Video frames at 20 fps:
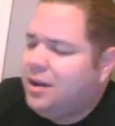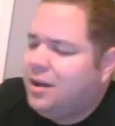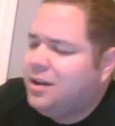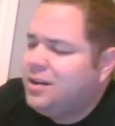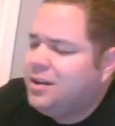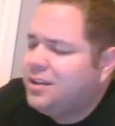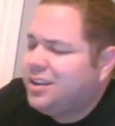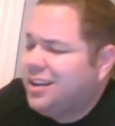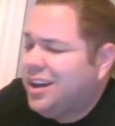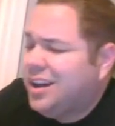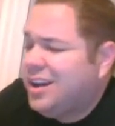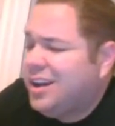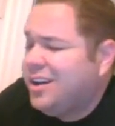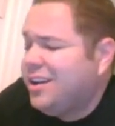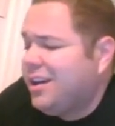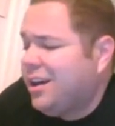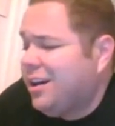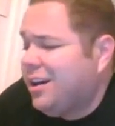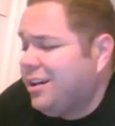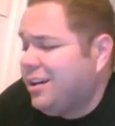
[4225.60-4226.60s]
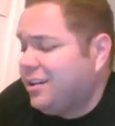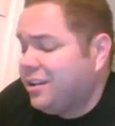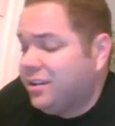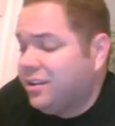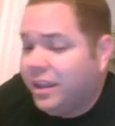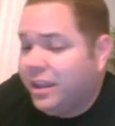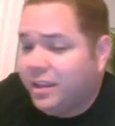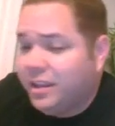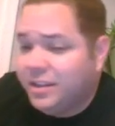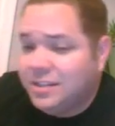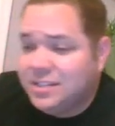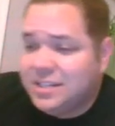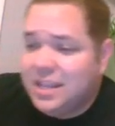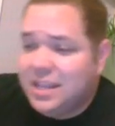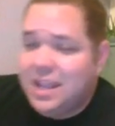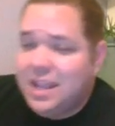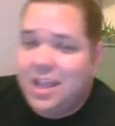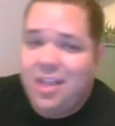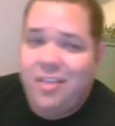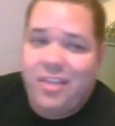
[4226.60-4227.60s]
Canadians
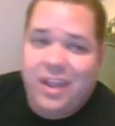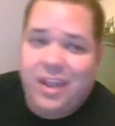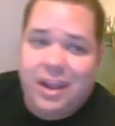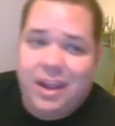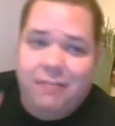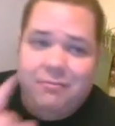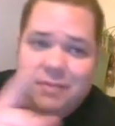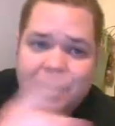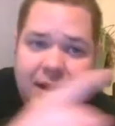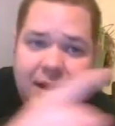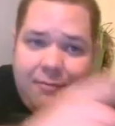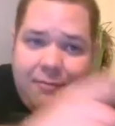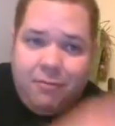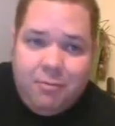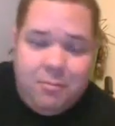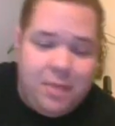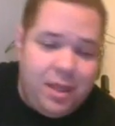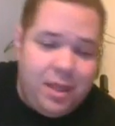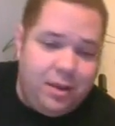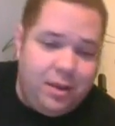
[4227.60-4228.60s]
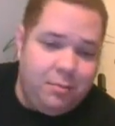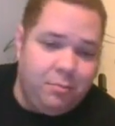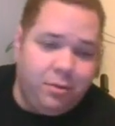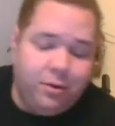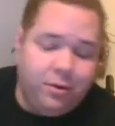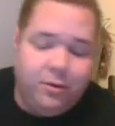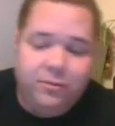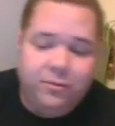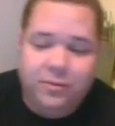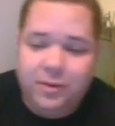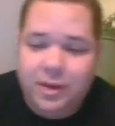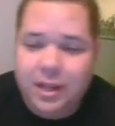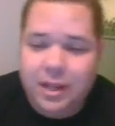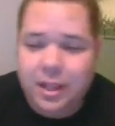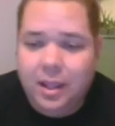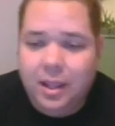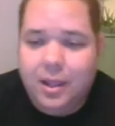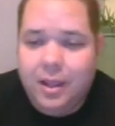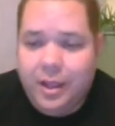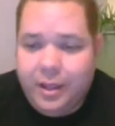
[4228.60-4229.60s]
that I've never met in person.
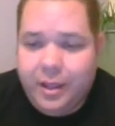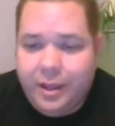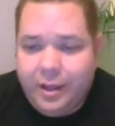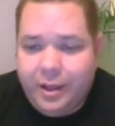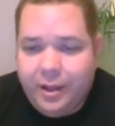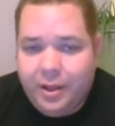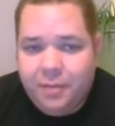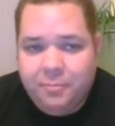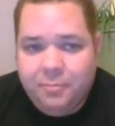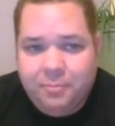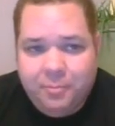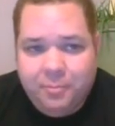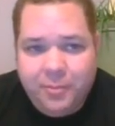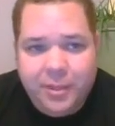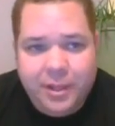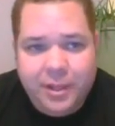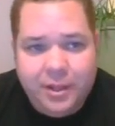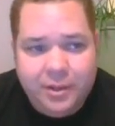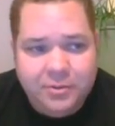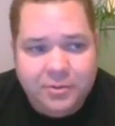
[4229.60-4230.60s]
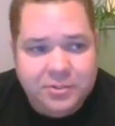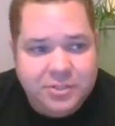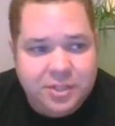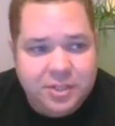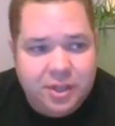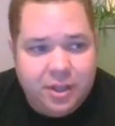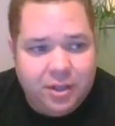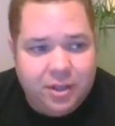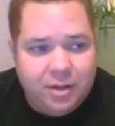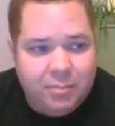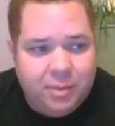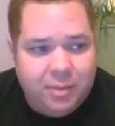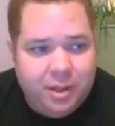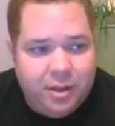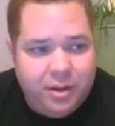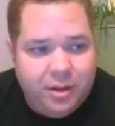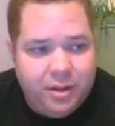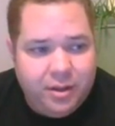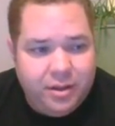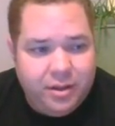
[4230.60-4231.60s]
Uh, I was talking
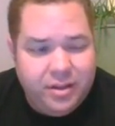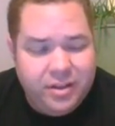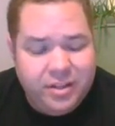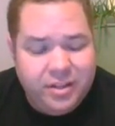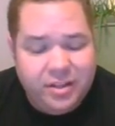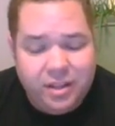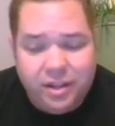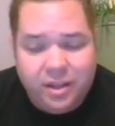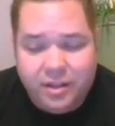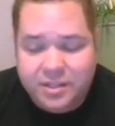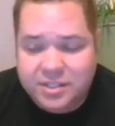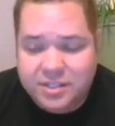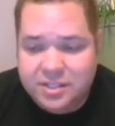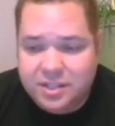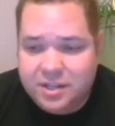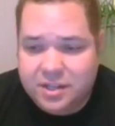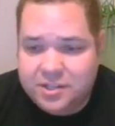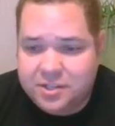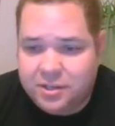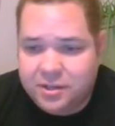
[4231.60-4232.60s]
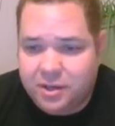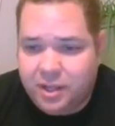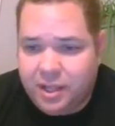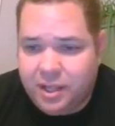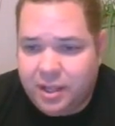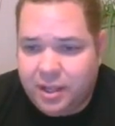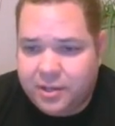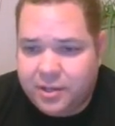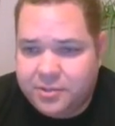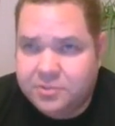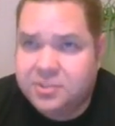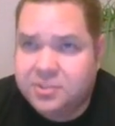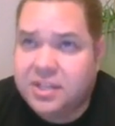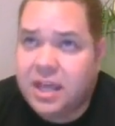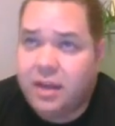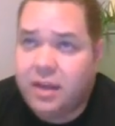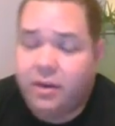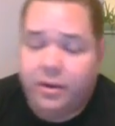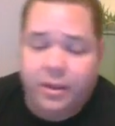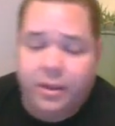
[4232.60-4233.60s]
about Canadians yesterday, actually
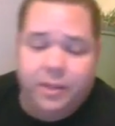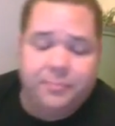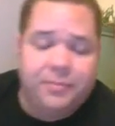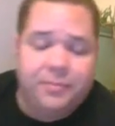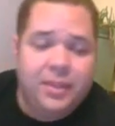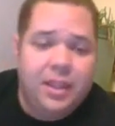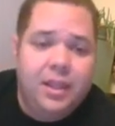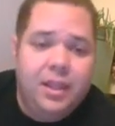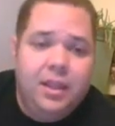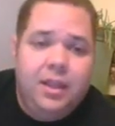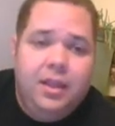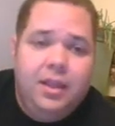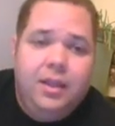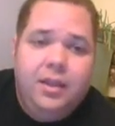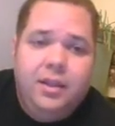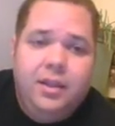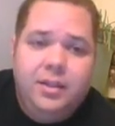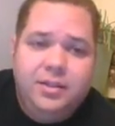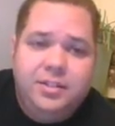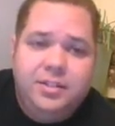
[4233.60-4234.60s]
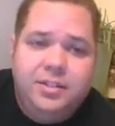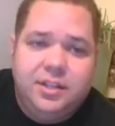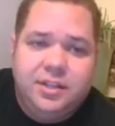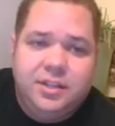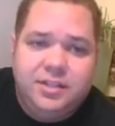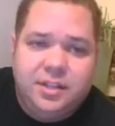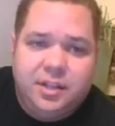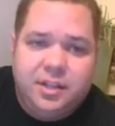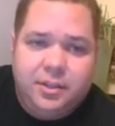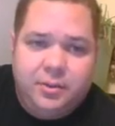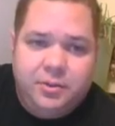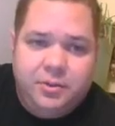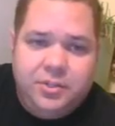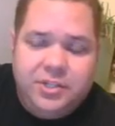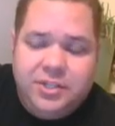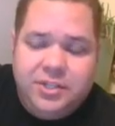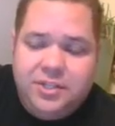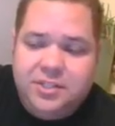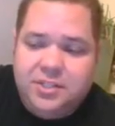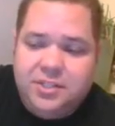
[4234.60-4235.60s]
Saturday, and saying it's like in their
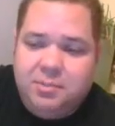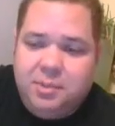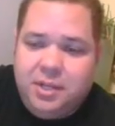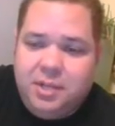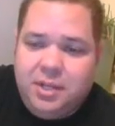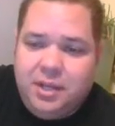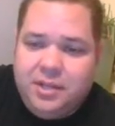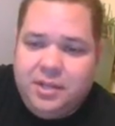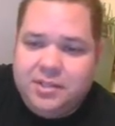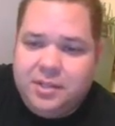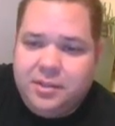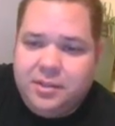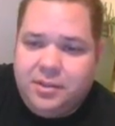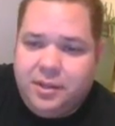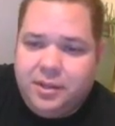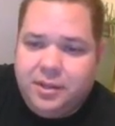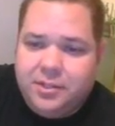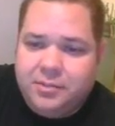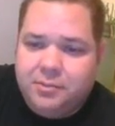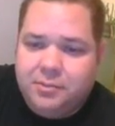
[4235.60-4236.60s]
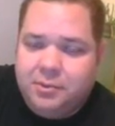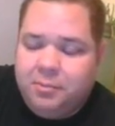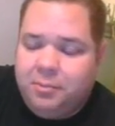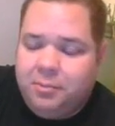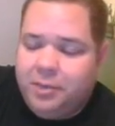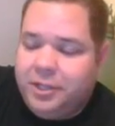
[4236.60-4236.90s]
genes to be nice, I think, or something.